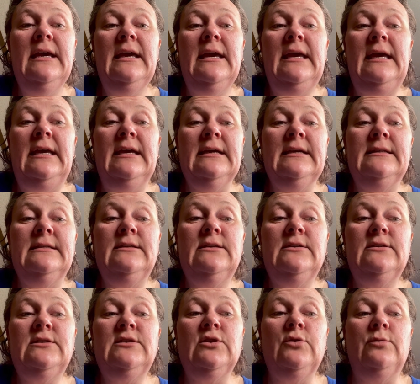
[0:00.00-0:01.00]
And
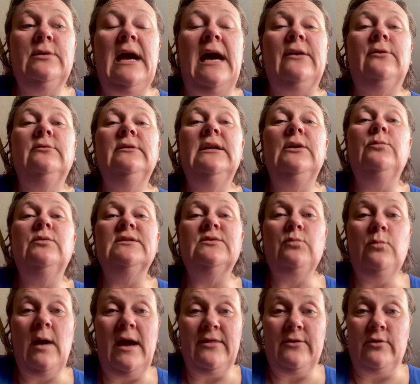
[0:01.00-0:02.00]
so not only was
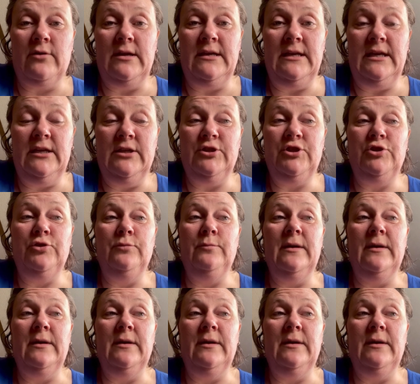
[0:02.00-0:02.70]
weather an issue,